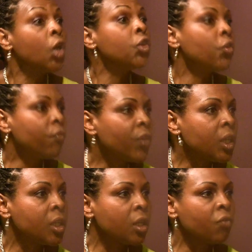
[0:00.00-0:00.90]
You're
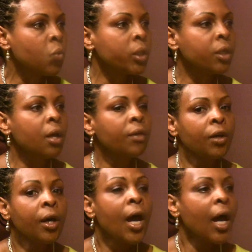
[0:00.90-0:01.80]
feeding off one
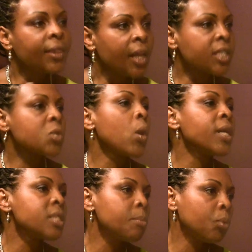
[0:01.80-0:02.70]
another, and that's why
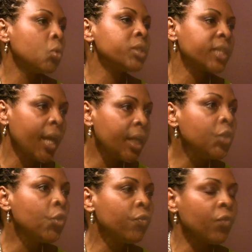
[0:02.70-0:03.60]
it's important to get in
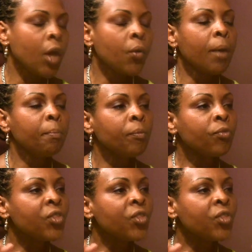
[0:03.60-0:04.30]
your flow, and